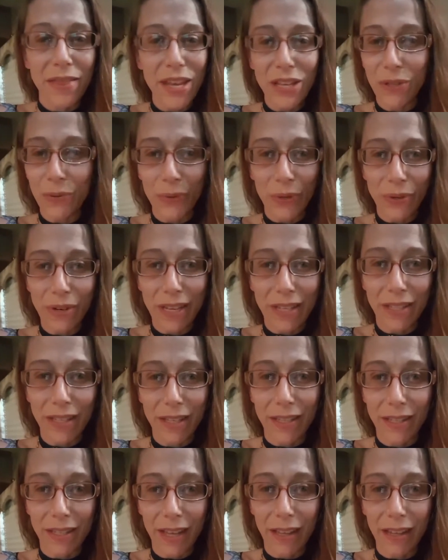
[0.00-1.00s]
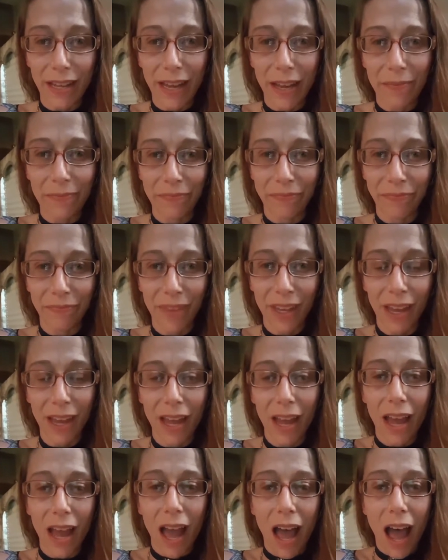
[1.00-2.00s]
This rudeness is silly.
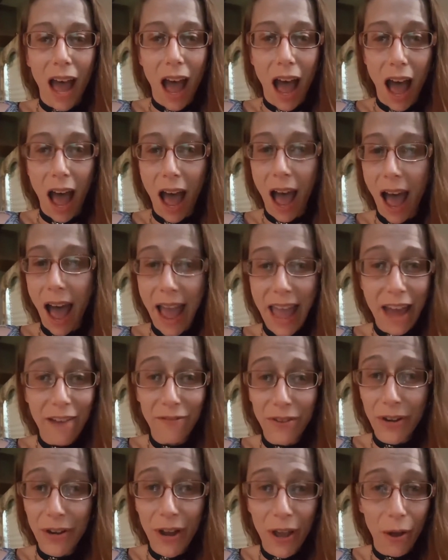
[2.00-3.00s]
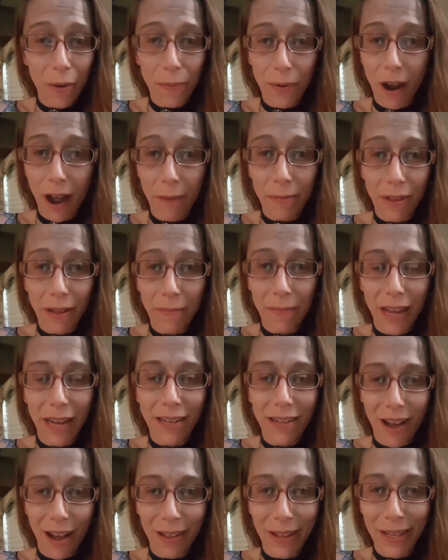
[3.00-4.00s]
I have no problem
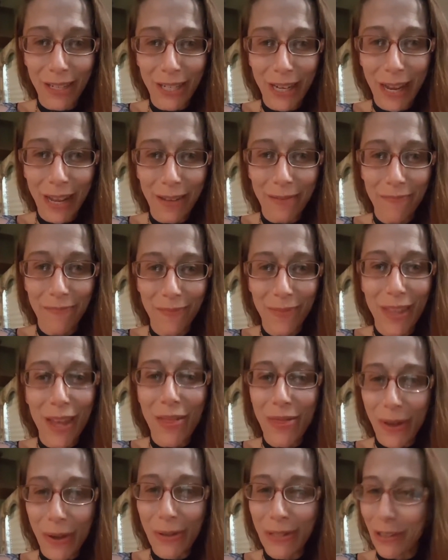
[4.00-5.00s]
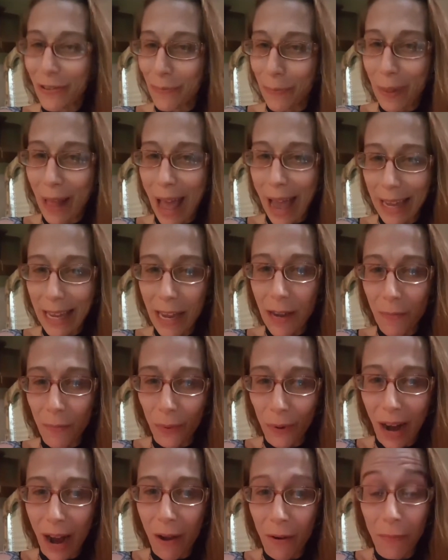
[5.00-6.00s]
acknowledging that those of black
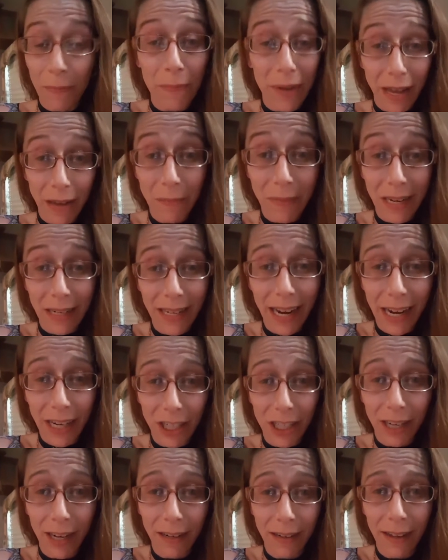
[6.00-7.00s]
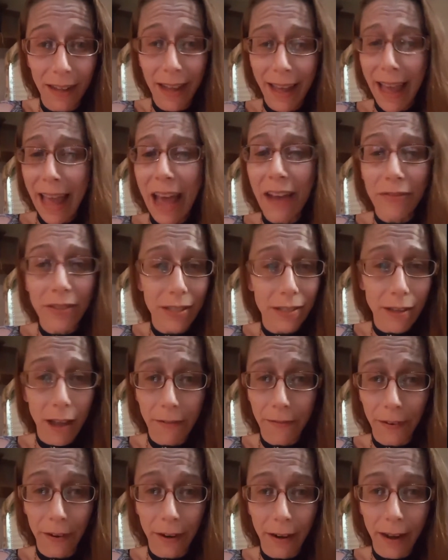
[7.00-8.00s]
and brown pigmentation have
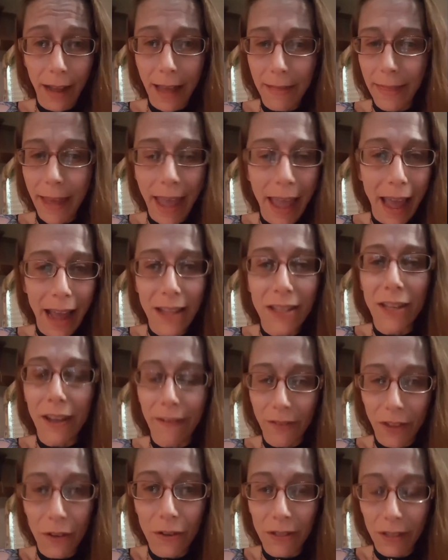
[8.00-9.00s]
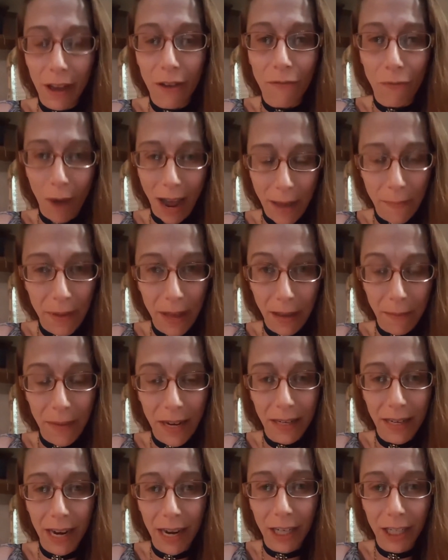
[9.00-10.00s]
suffered at the hands of those of white
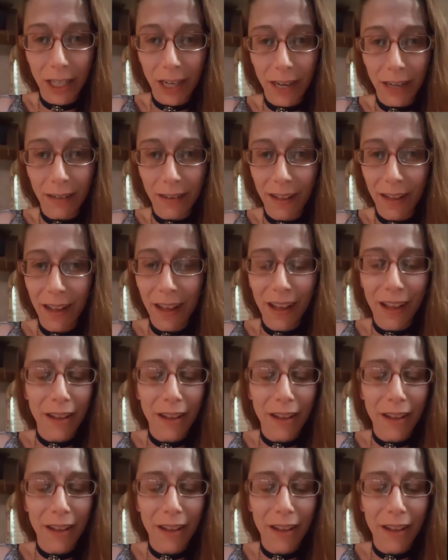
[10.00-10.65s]
pigmentation